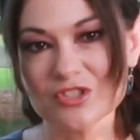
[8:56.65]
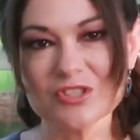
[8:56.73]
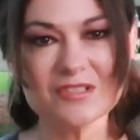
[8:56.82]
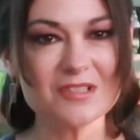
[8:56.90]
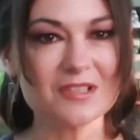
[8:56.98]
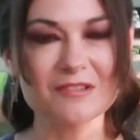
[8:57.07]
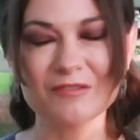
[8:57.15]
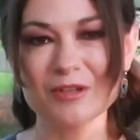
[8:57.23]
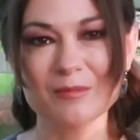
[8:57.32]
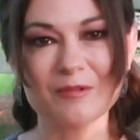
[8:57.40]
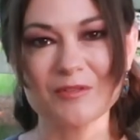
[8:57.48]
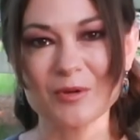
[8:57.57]
just to
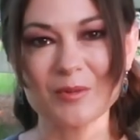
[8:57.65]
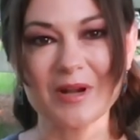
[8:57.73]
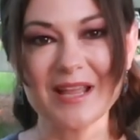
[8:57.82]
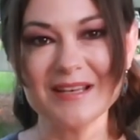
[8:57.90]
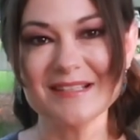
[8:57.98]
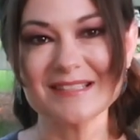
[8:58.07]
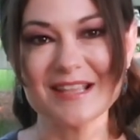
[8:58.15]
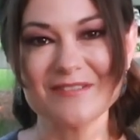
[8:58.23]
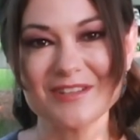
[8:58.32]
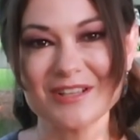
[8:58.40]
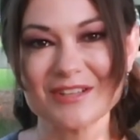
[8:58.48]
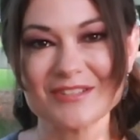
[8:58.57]
confirm if there were any
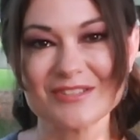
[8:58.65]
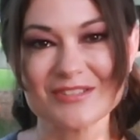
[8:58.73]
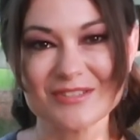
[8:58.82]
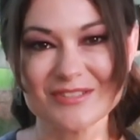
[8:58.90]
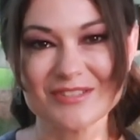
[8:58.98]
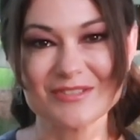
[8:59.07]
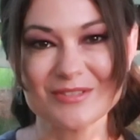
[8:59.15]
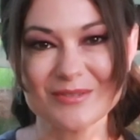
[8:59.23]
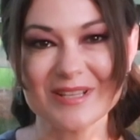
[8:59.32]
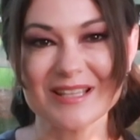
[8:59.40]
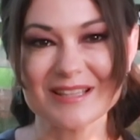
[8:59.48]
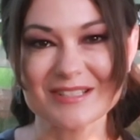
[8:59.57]
safety concerns in
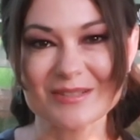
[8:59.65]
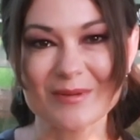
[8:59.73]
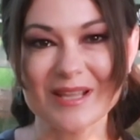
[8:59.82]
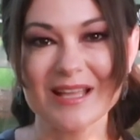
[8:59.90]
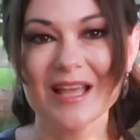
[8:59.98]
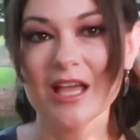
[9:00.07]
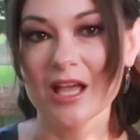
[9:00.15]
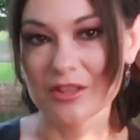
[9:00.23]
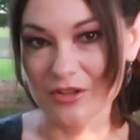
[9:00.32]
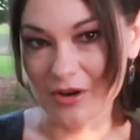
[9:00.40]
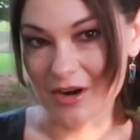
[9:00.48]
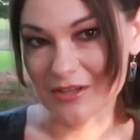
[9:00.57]
doing it this way,
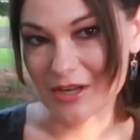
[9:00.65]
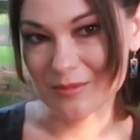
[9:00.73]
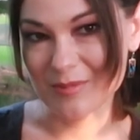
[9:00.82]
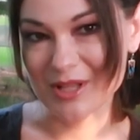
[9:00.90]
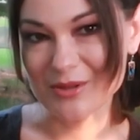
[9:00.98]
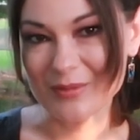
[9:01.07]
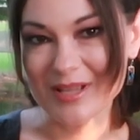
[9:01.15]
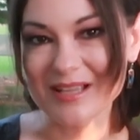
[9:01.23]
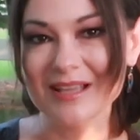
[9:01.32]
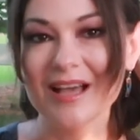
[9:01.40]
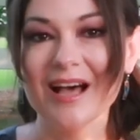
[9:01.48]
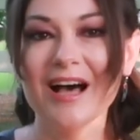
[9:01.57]
there are none, by the way.